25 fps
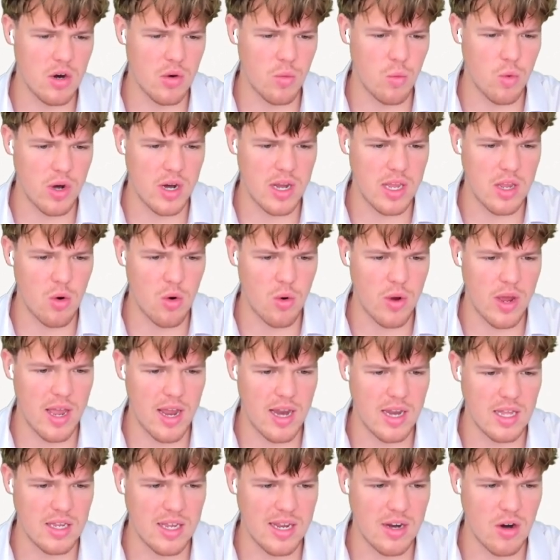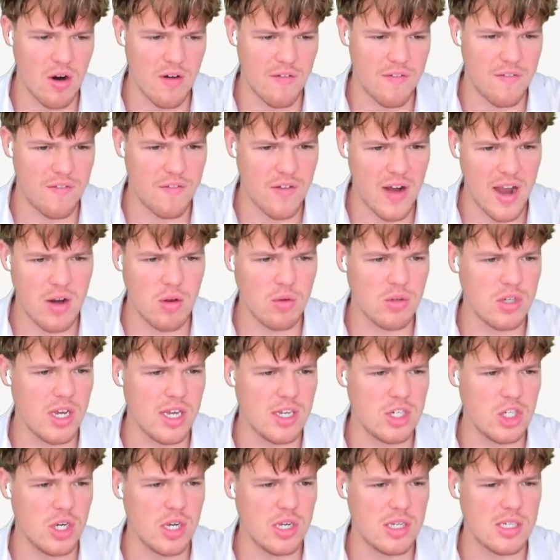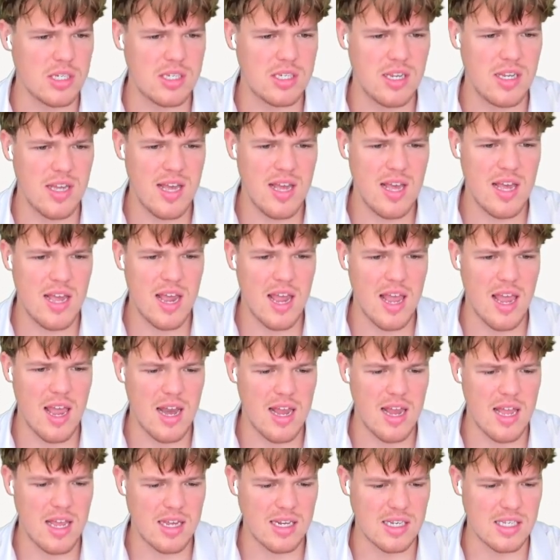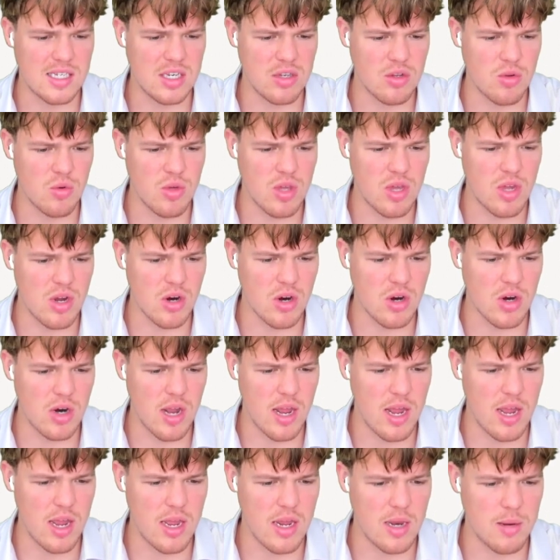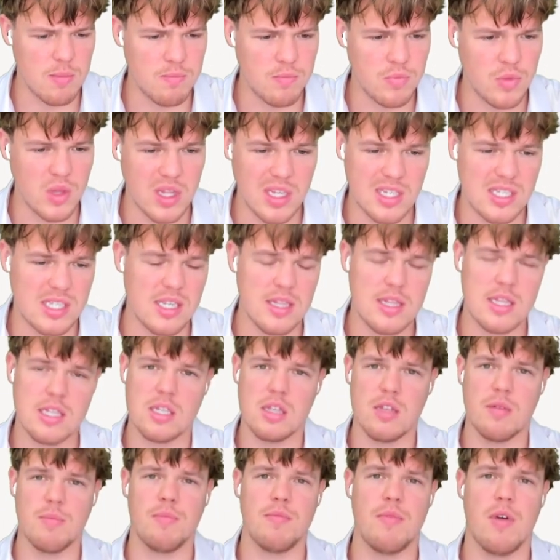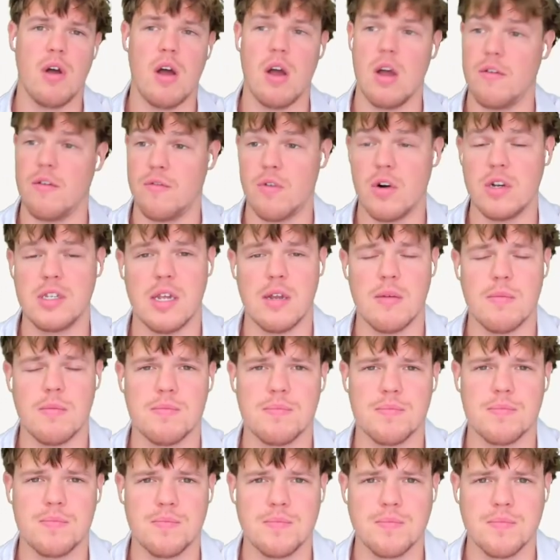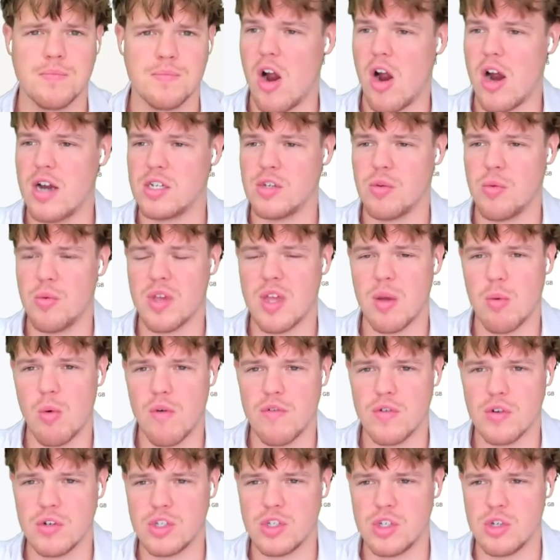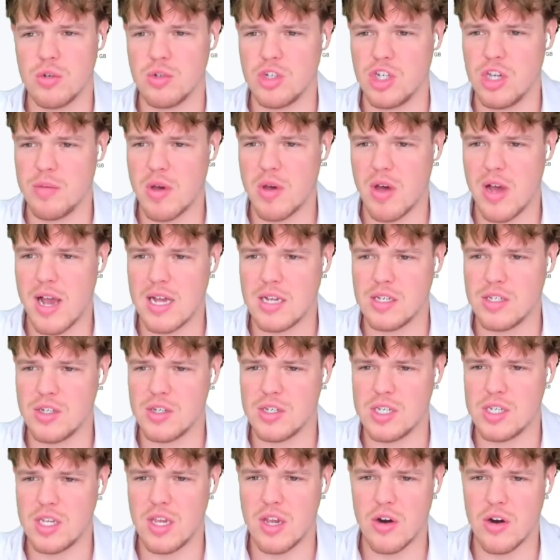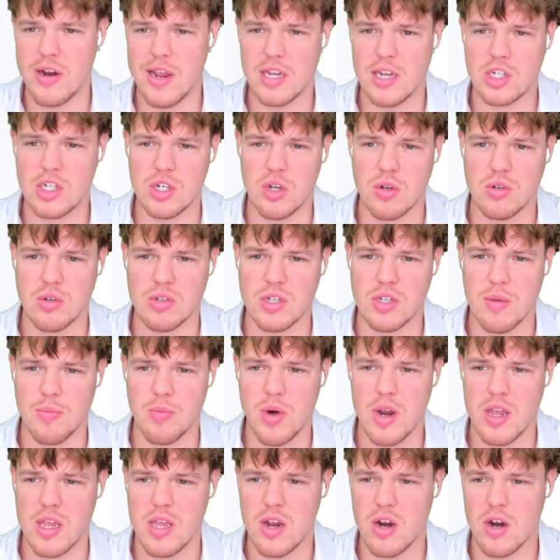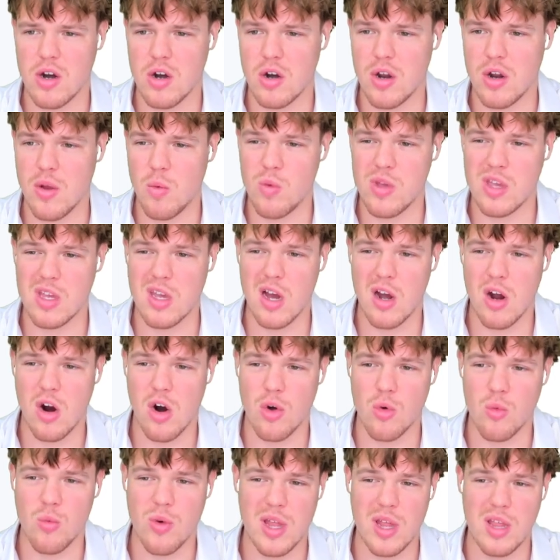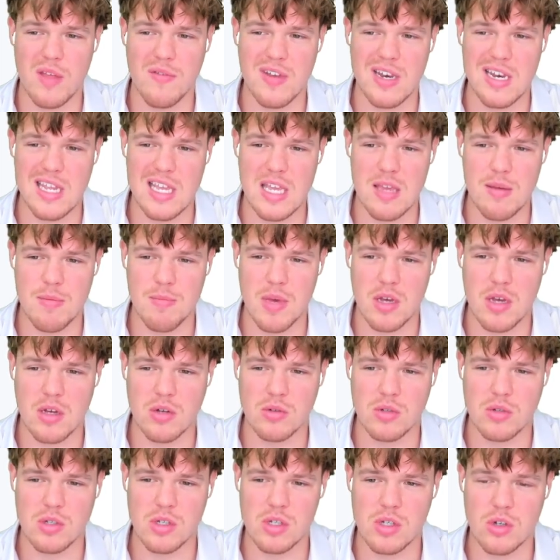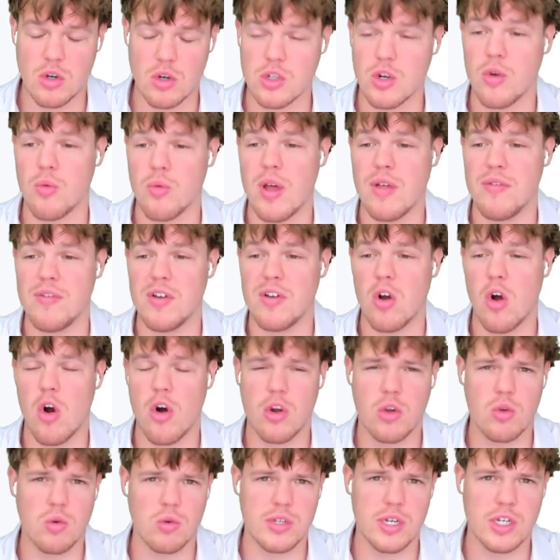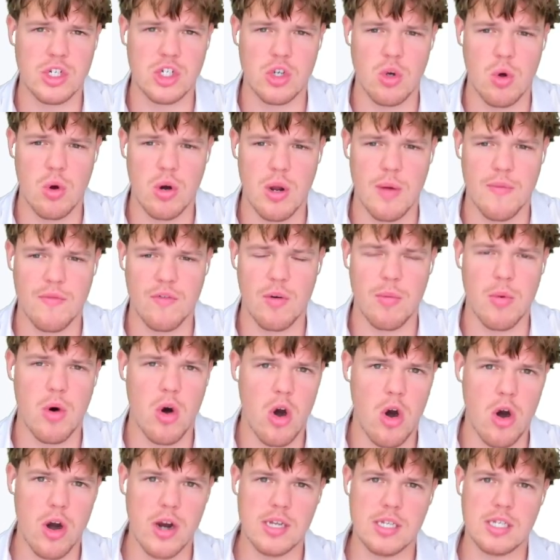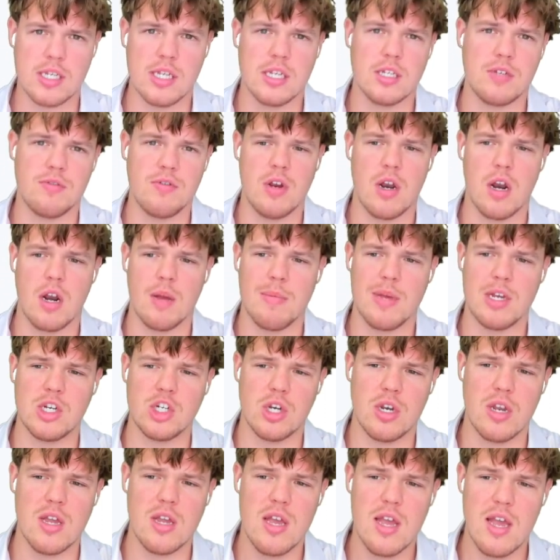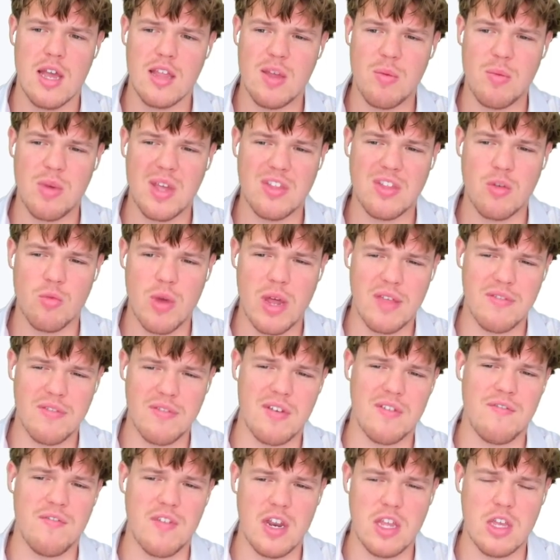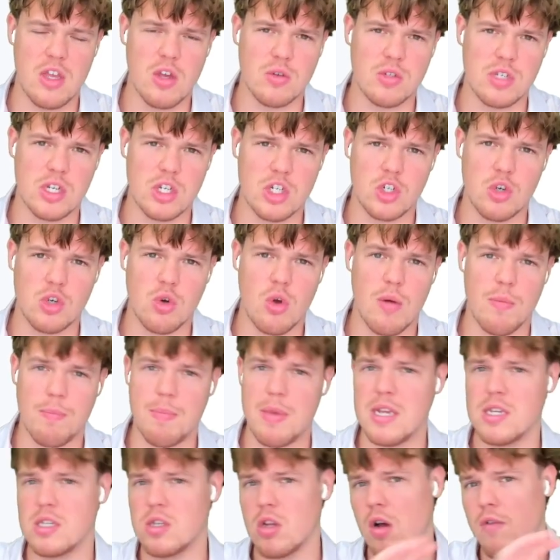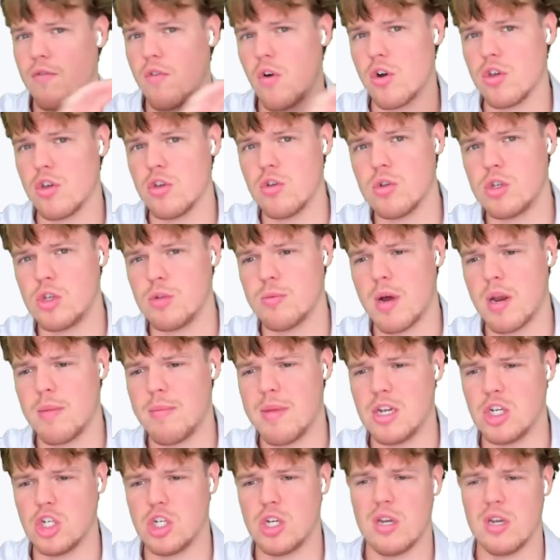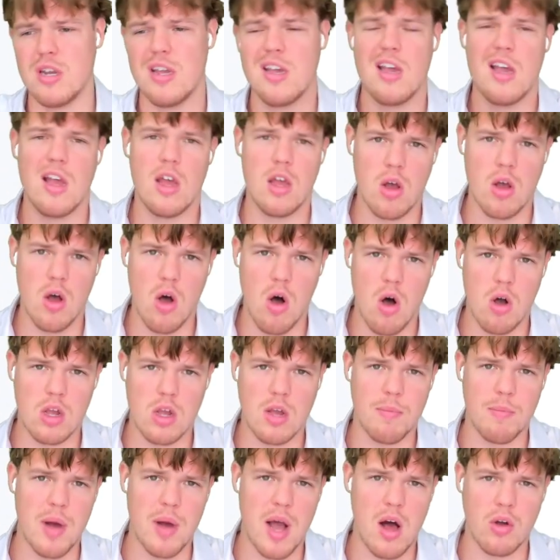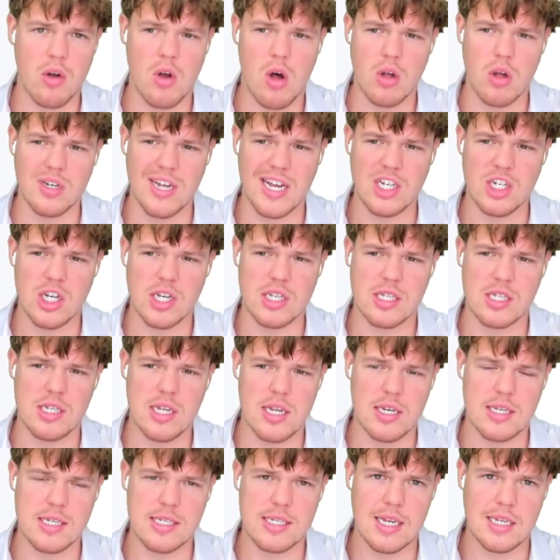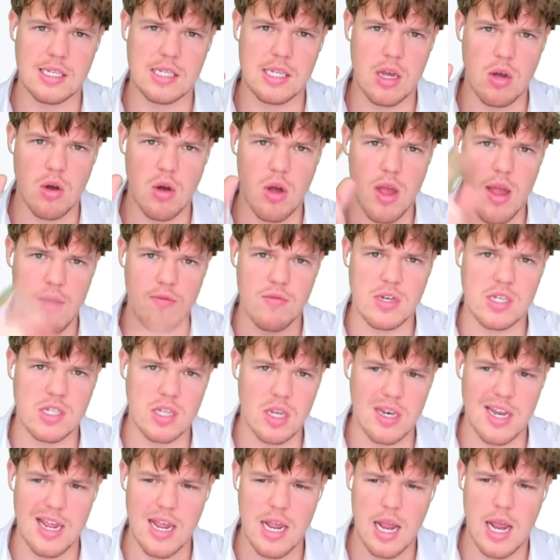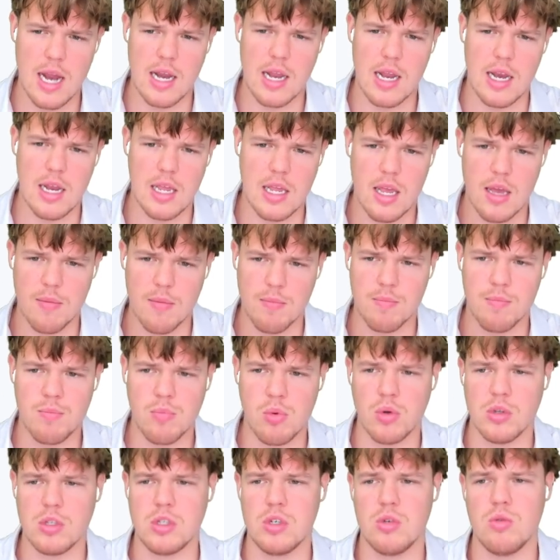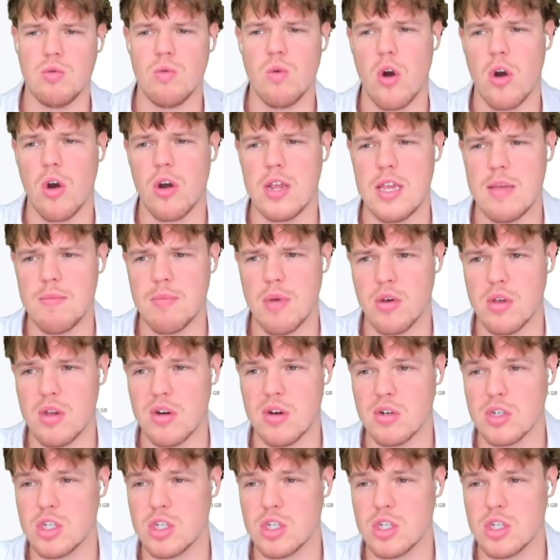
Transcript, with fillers: We're going to go ahead and get our final digest and hit continue here, and let's see this in the uh, front end. So we come over to Gmail. As you see here, it shows up right here. We got our relevant emails, or sorry, relevant articles that showed up from our RSS feed automation. Then we got the relevant videos that show up based off our YouTube automation, all compiled, all digested, sent out every Sunday at 8 a.m., put to our email here.